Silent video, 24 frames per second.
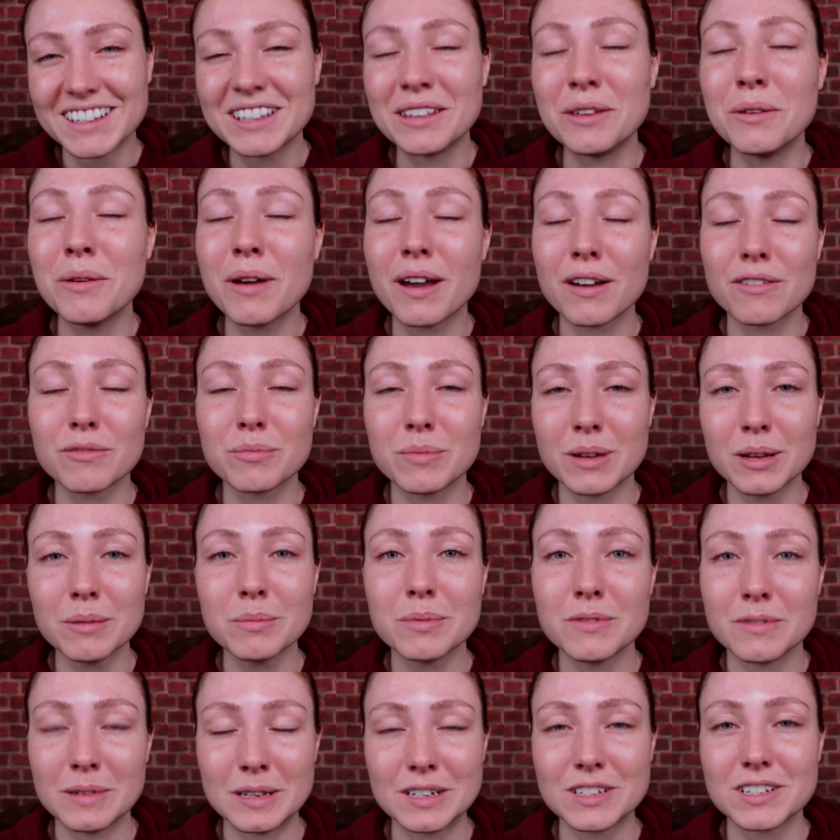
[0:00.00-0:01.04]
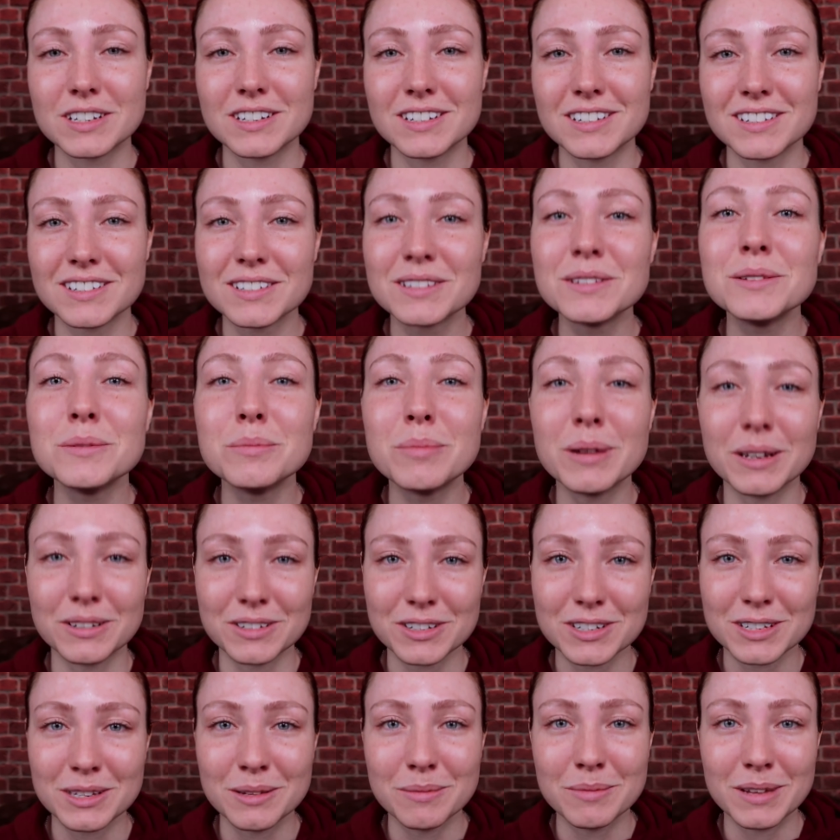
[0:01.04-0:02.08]
You have my permission to
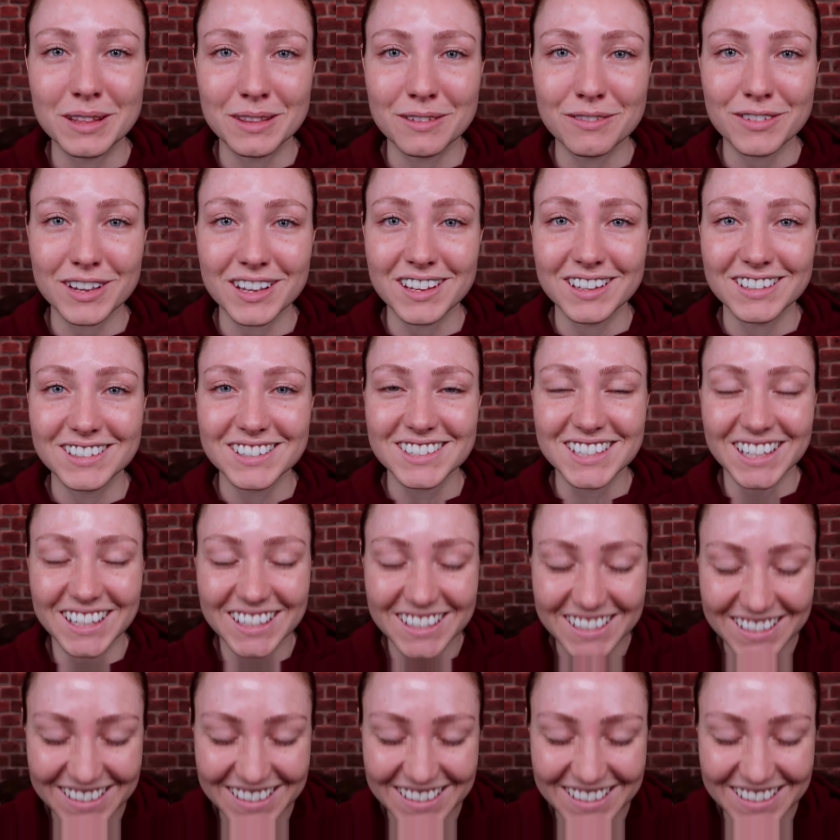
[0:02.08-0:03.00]
punch them in the face.